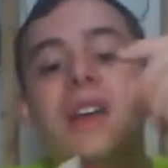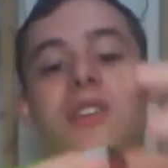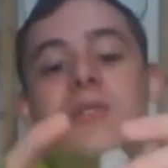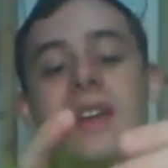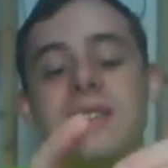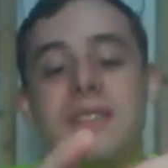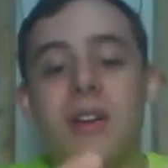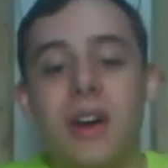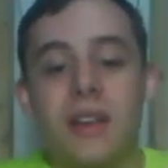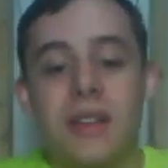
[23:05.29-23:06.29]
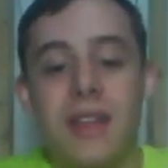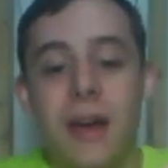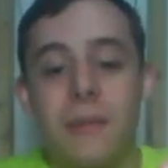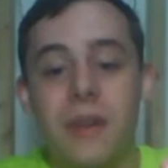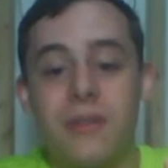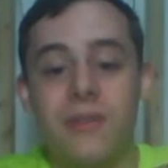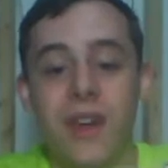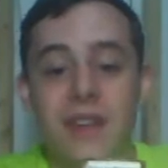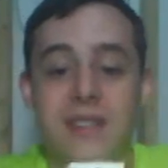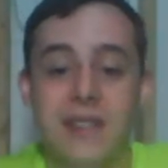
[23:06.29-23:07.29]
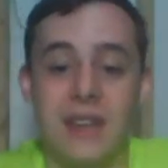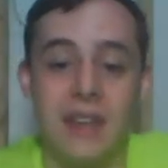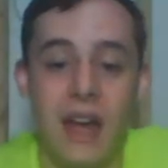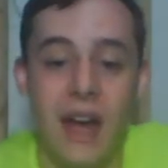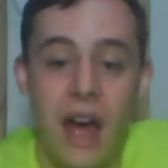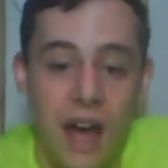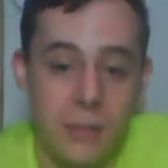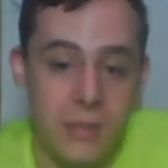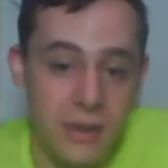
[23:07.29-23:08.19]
You get them faced up.